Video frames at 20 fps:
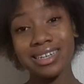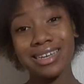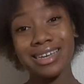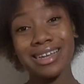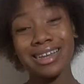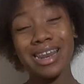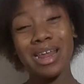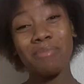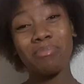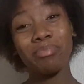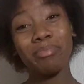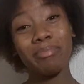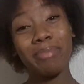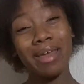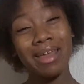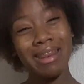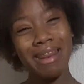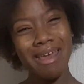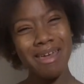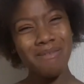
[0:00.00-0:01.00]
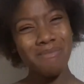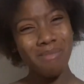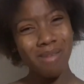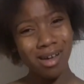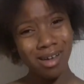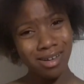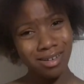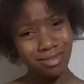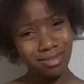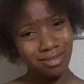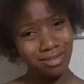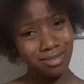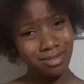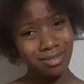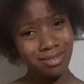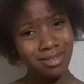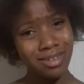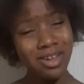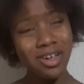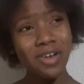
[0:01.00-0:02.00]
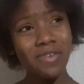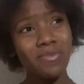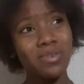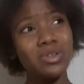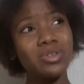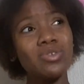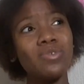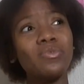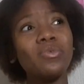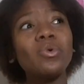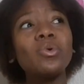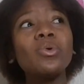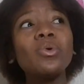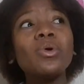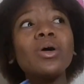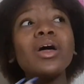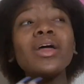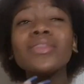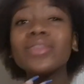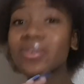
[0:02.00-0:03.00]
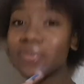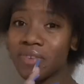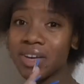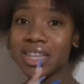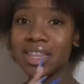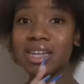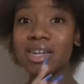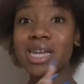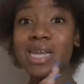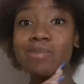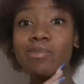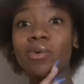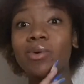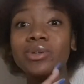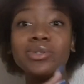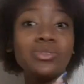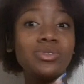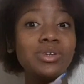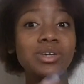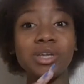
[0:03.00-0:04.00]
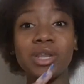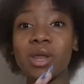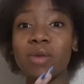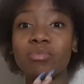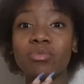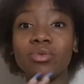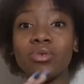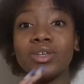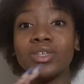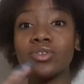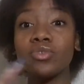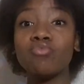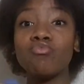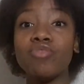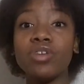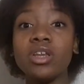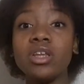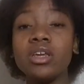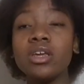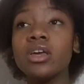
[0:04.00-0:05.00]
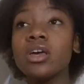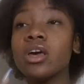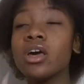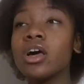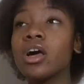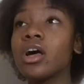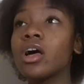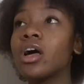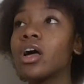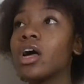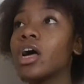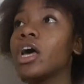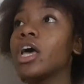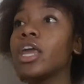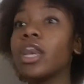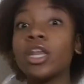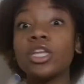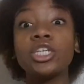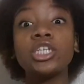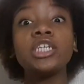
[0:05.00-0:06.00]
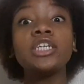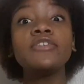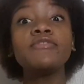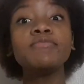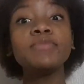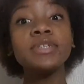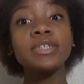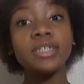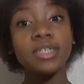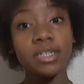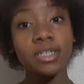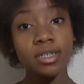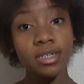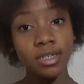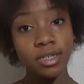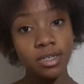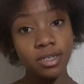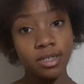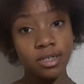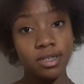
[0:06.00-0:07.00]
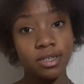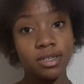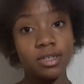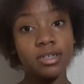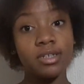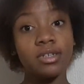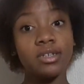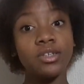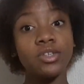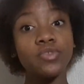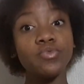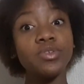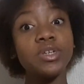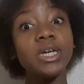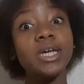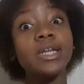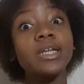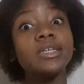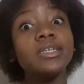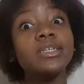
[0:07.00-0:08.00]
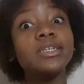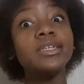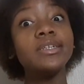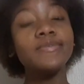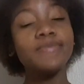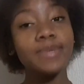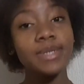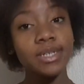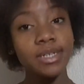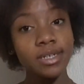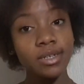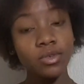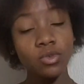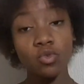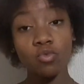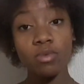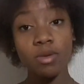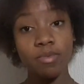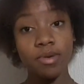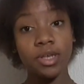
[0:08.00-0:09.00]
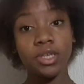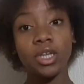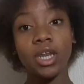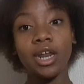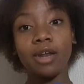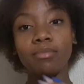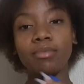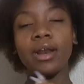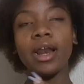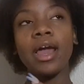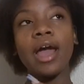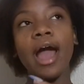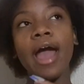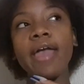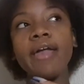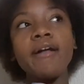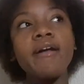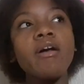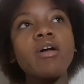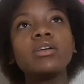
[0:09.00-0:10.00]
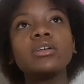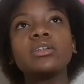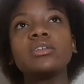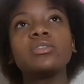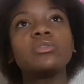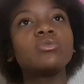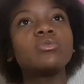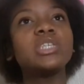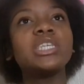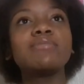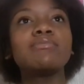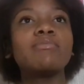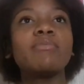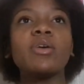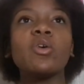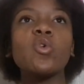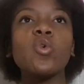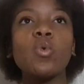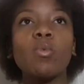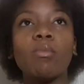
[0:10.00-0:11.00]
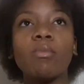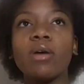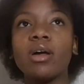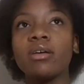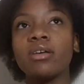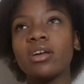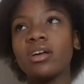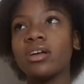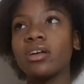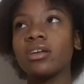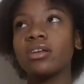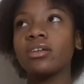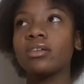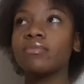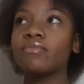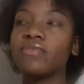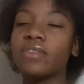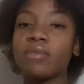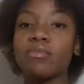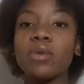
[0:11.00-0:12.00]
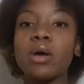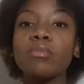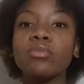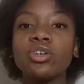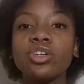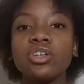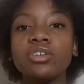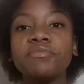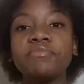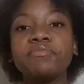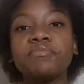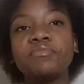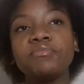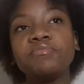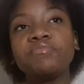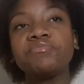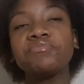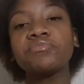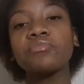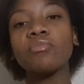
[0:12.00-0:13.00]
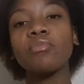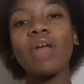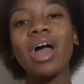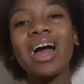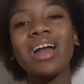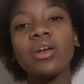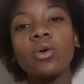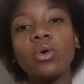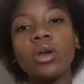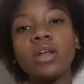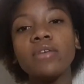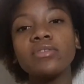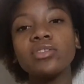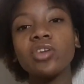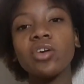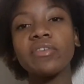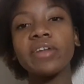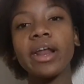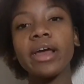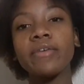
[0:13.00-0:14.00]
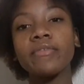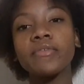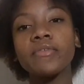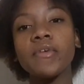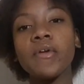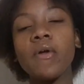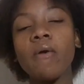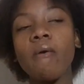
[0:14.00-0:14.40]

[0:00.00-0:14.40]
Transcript: Kidnapped by Neymar. First of all, the fact that Neymar wants to kidnap you is already an achievement. It's already an achievement. So me personally, I'd be like, I don't take me back home. I, I I'm, I'm, I'm good. I go live soft life.